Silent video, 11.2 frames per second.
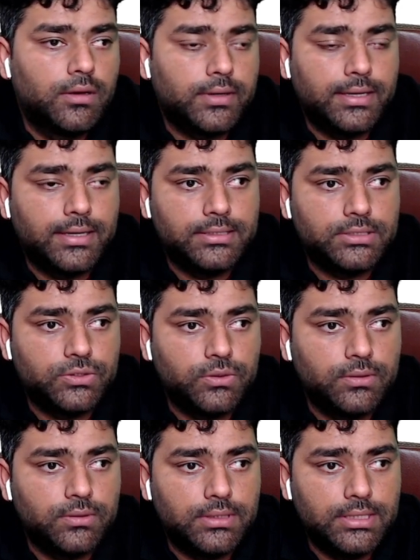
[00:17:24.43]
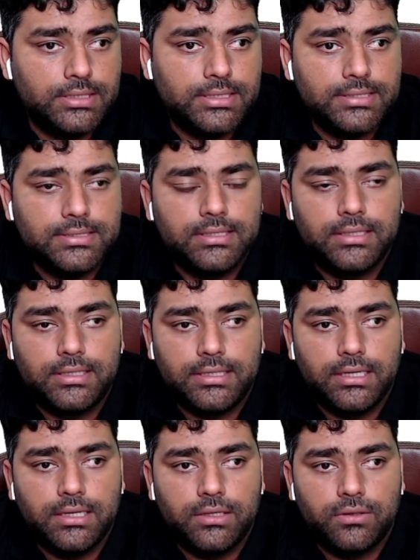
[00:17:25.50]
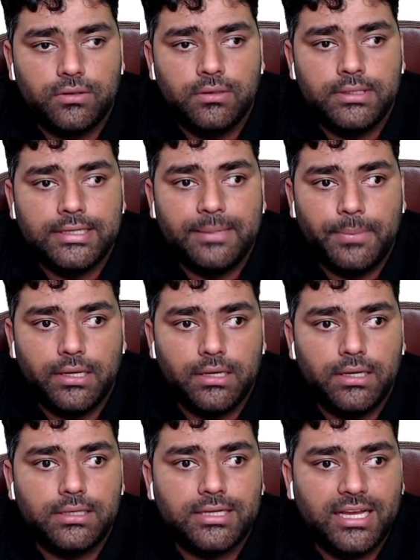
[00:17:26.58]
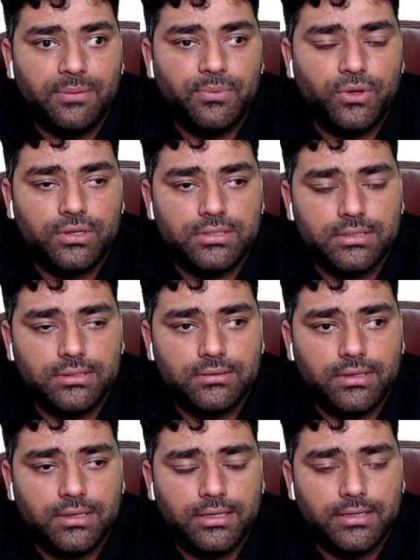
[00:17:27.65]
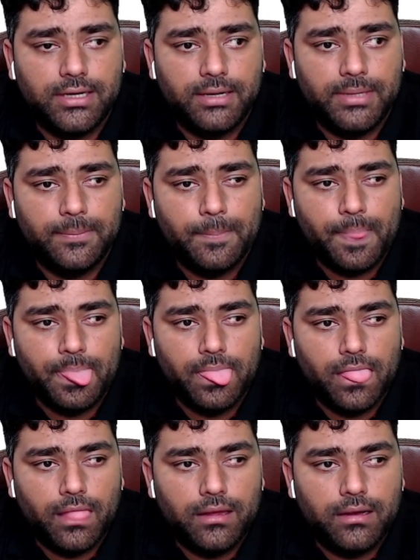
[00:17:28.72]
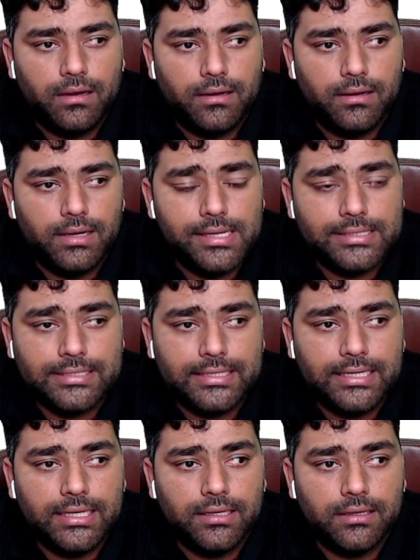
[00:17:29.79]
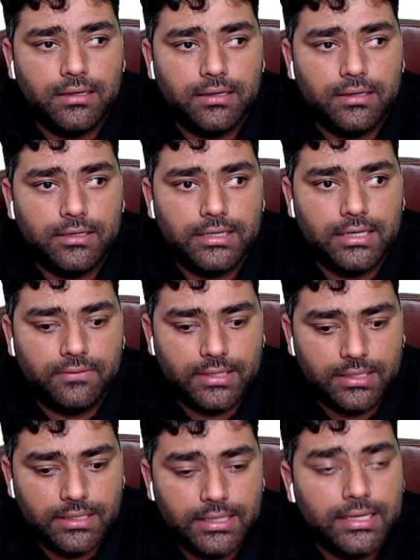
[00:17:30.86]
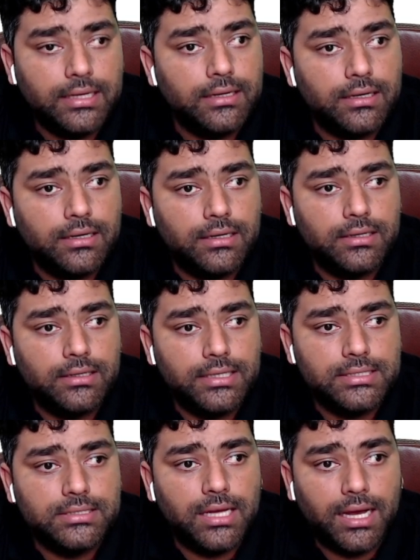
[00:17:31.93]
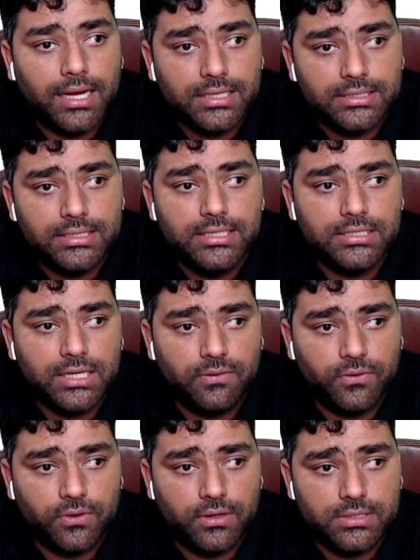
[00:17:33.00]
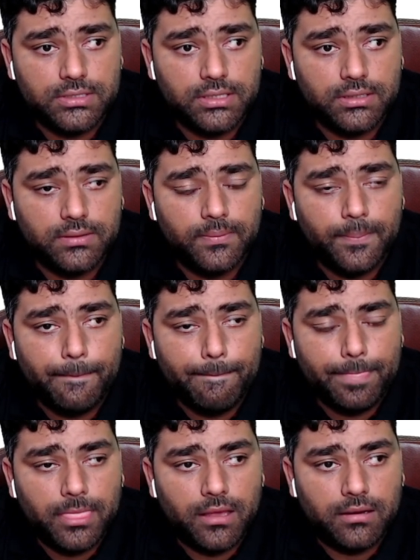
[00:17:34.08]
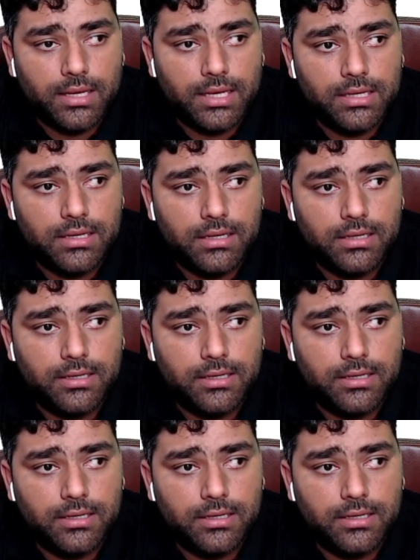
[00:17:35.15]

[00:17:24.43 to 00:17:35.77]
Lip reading: Okay, guys, so this is little, typical type question. I mean, SAT definitely does ask these type of question. Okay,